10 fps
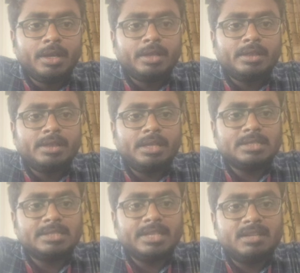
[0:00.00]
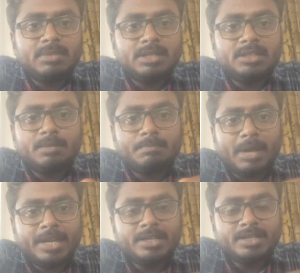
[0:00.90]
the segmented
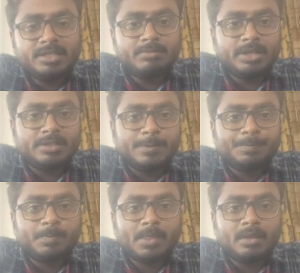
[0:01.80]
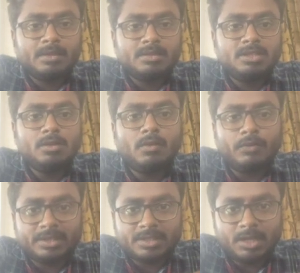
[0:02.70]
binary image g of
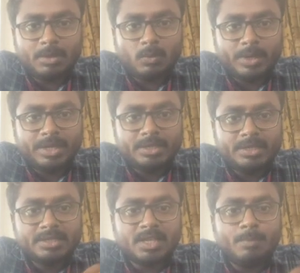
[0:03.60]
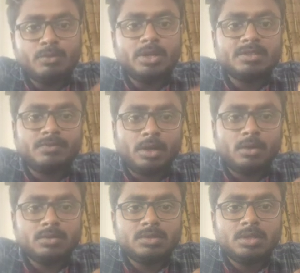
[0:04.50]
x comma y is computed as
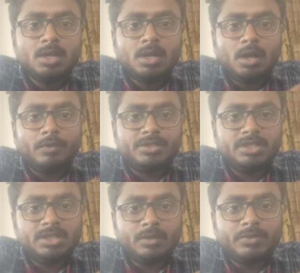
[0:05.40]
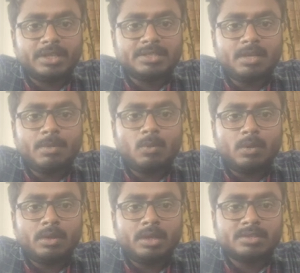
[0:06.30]
follows: of g of x
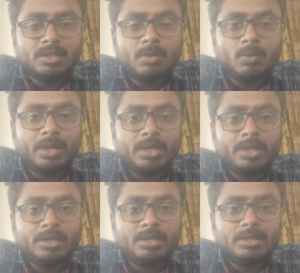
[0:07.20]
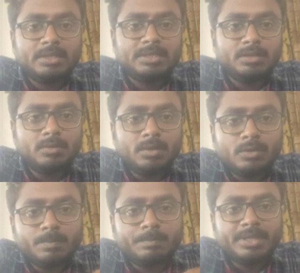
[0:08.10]
comma y is equal to
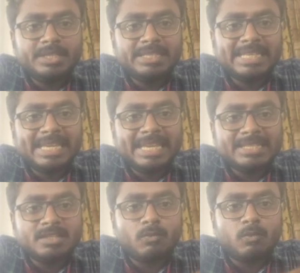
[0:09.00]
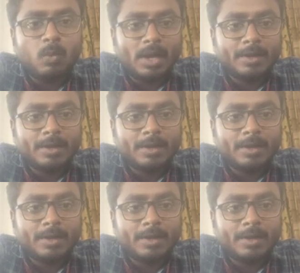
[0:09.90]
begin cases of 1